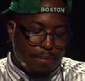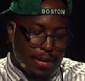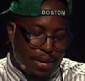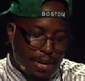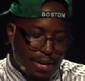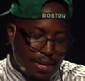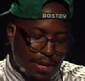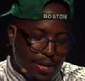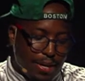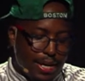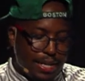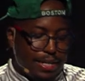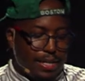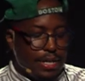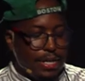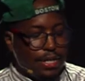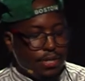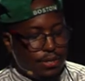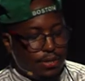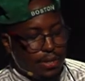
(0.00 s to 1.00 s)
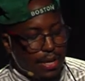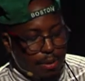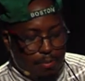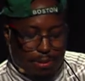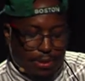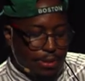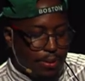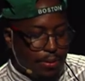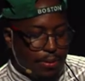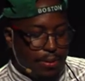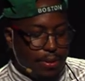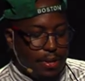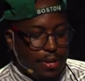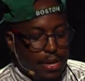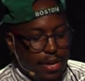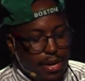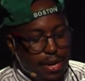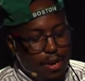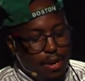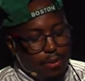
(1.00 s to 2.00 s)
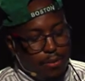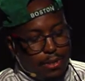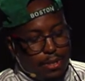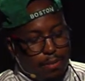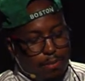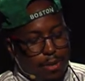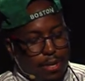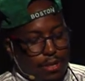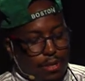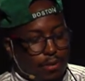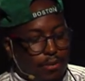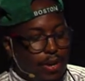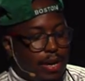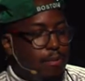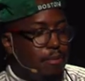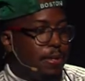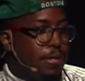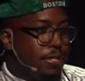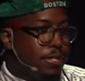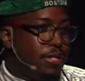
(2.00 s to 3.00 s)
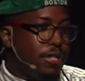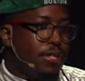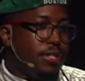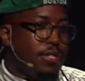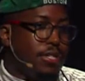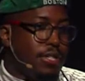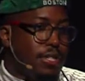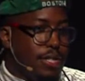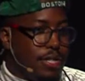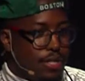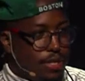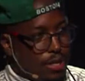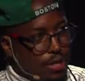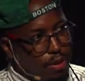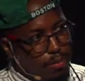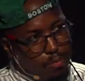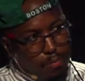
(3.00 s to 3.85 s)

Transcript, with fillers: uh, the last ish episode was about the Raptors jersey because the